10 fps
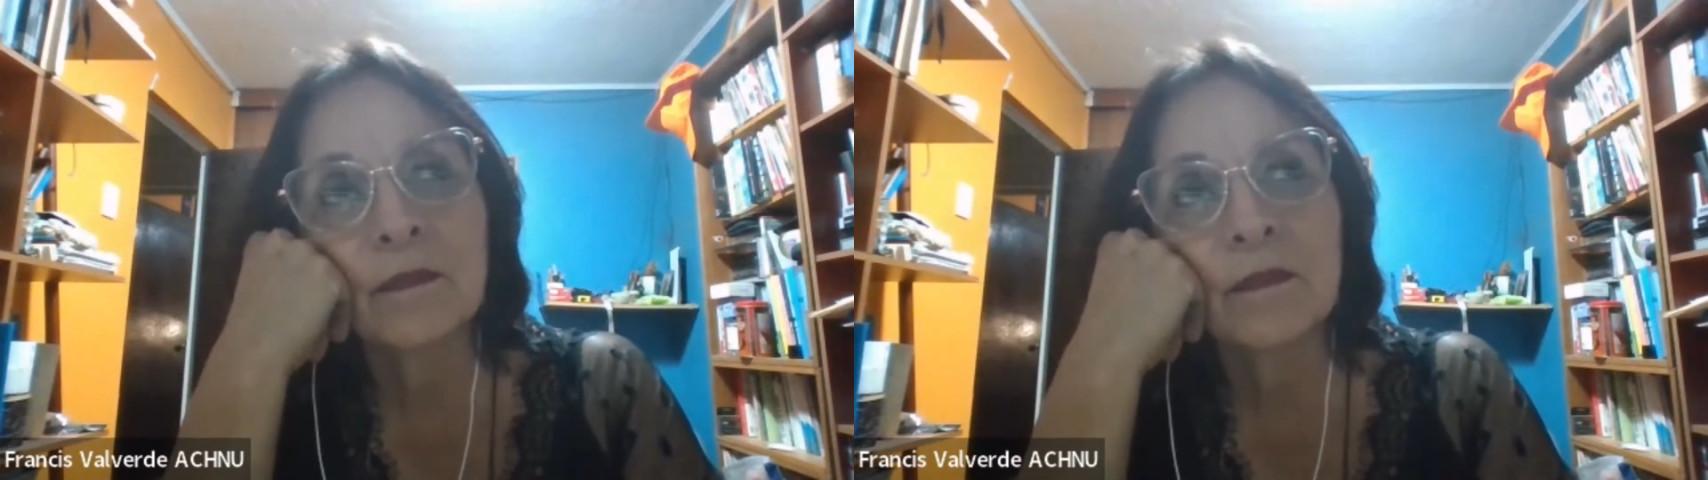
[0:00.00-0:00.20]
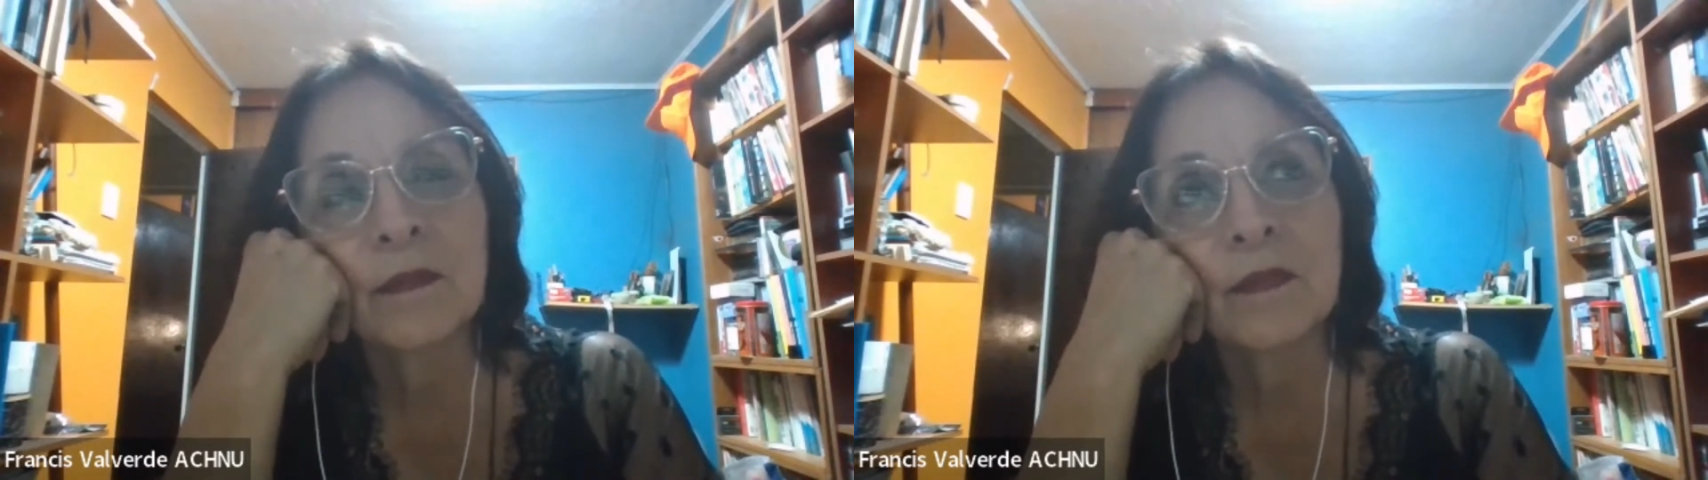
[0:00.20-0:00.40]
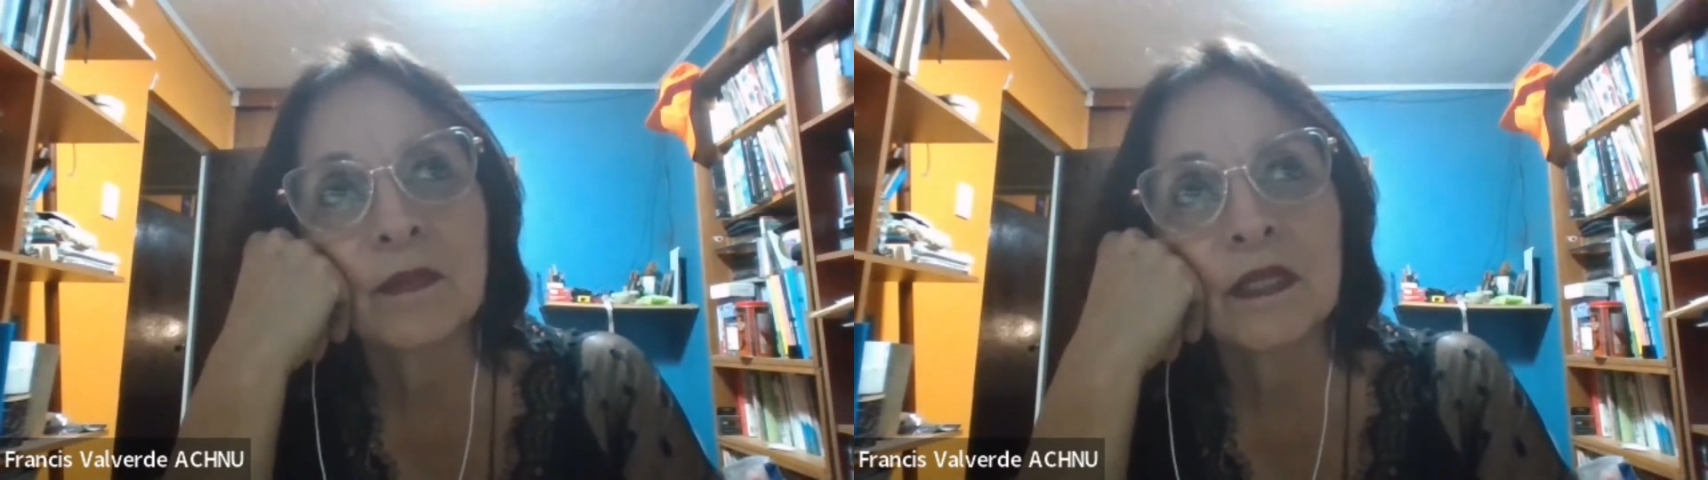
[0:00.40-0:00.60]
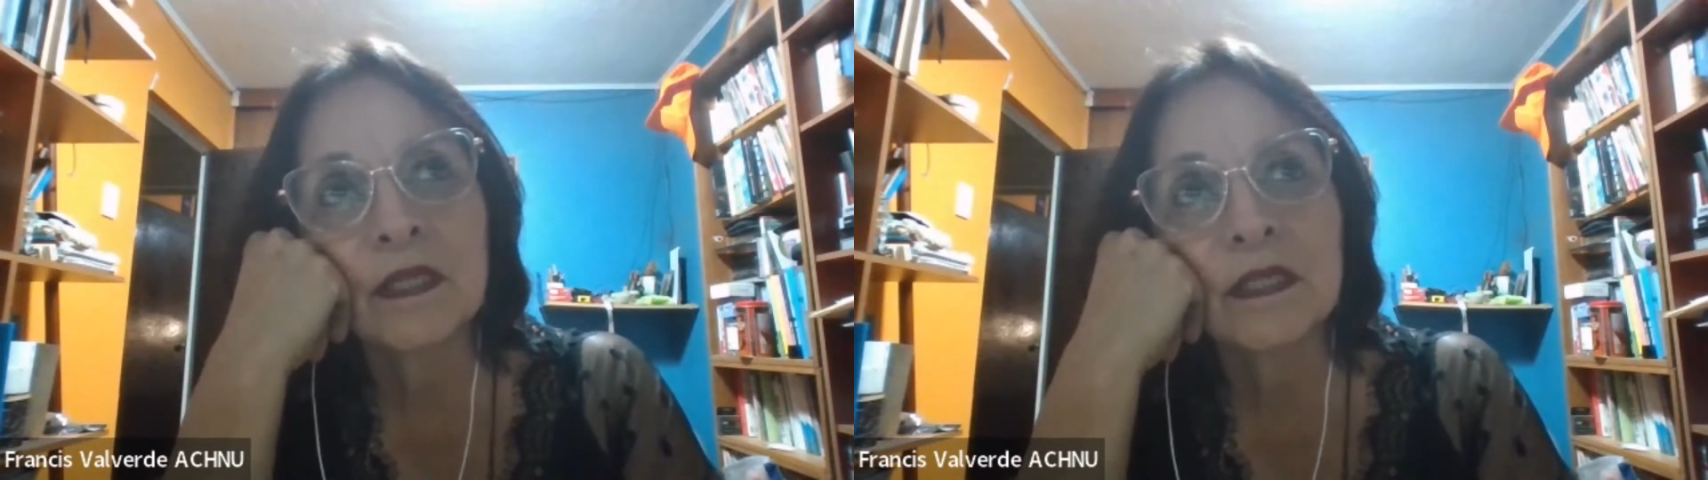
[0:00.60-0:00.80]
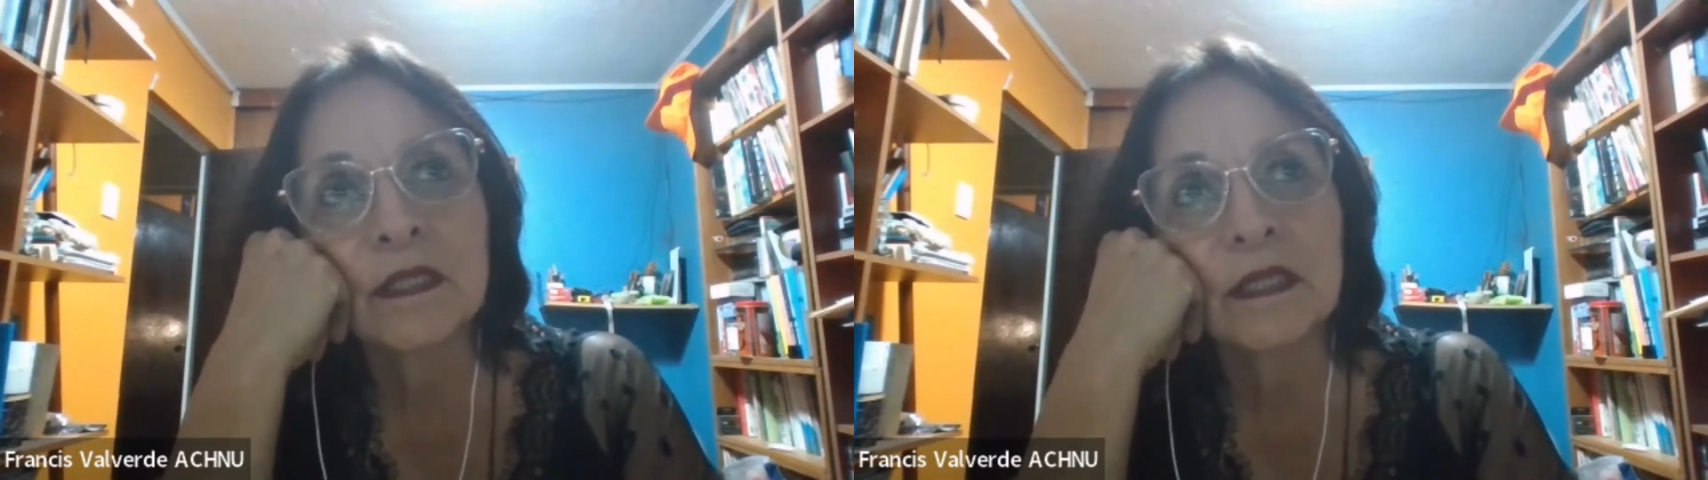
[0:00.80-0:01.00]
people
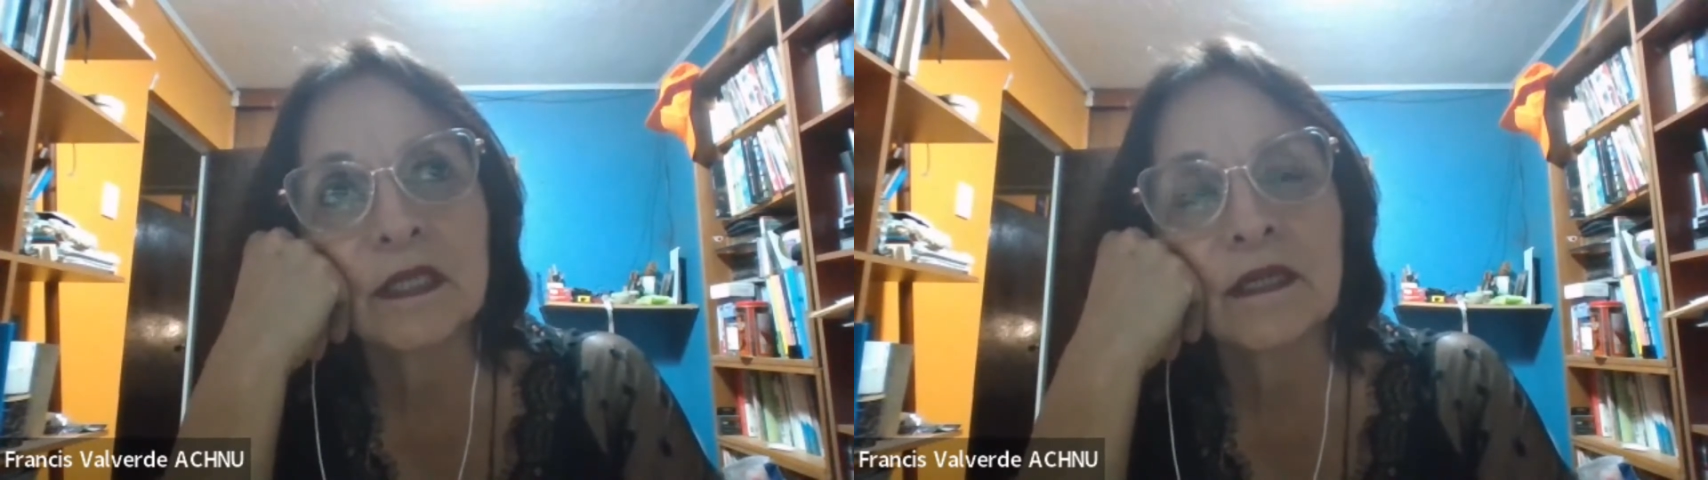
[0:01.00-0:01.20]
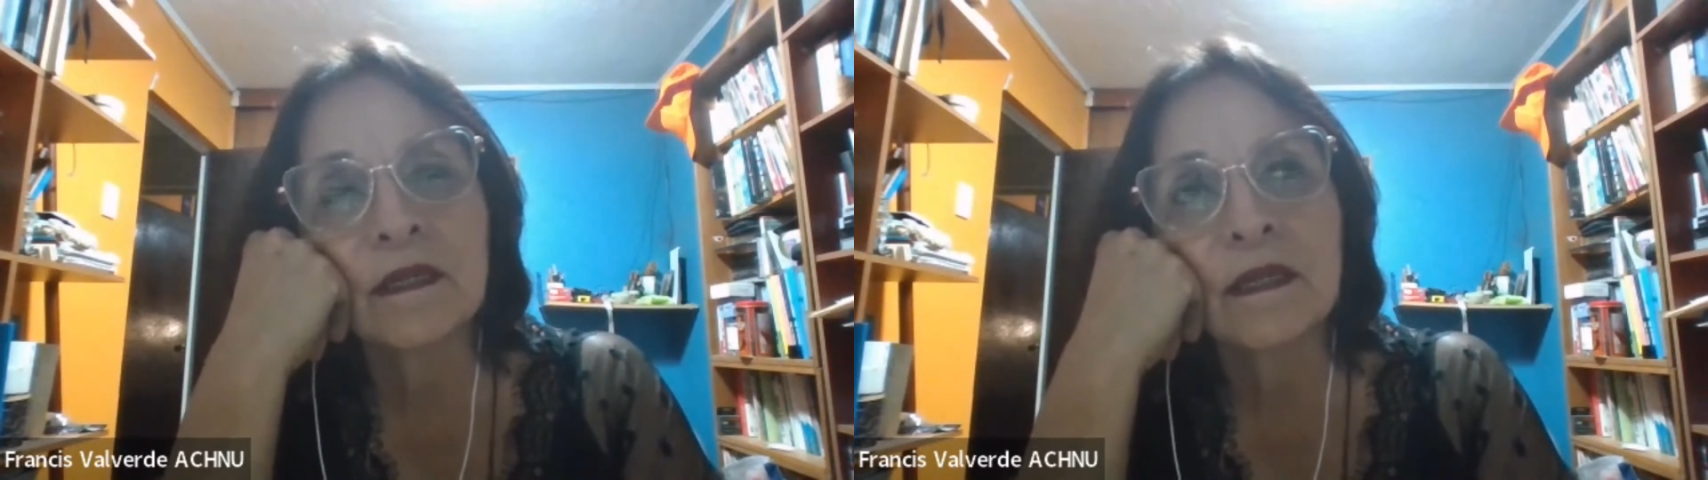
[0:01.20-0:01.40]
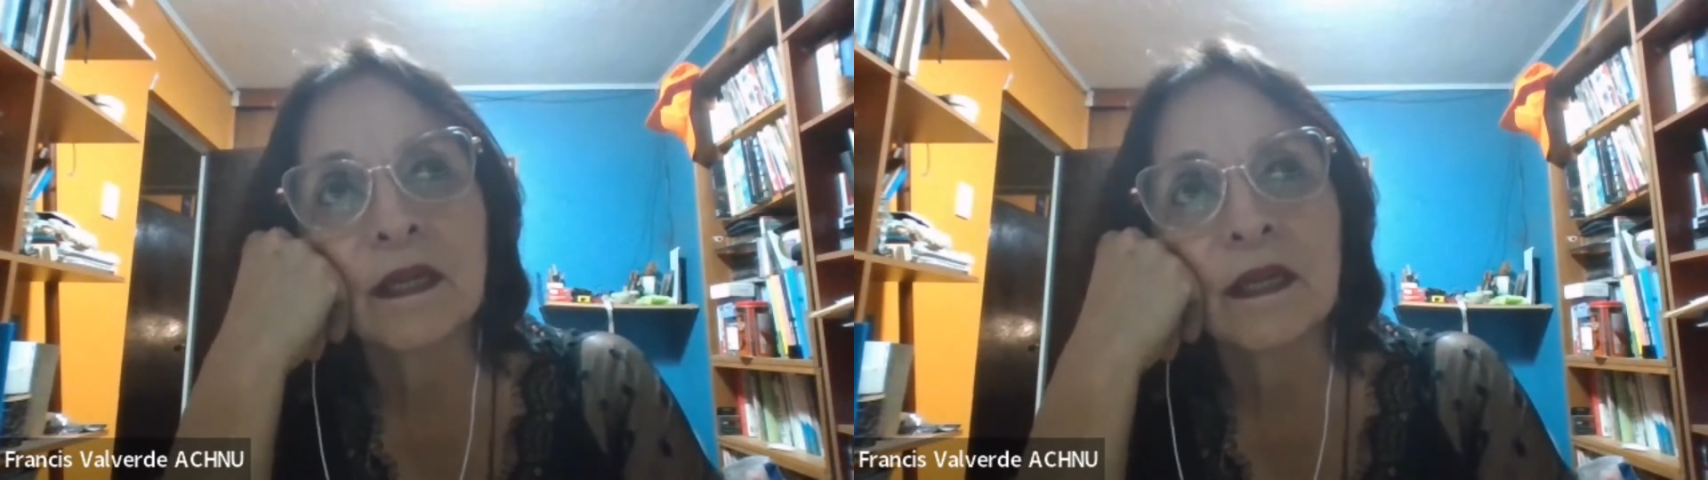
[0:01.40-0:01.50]
in Chile,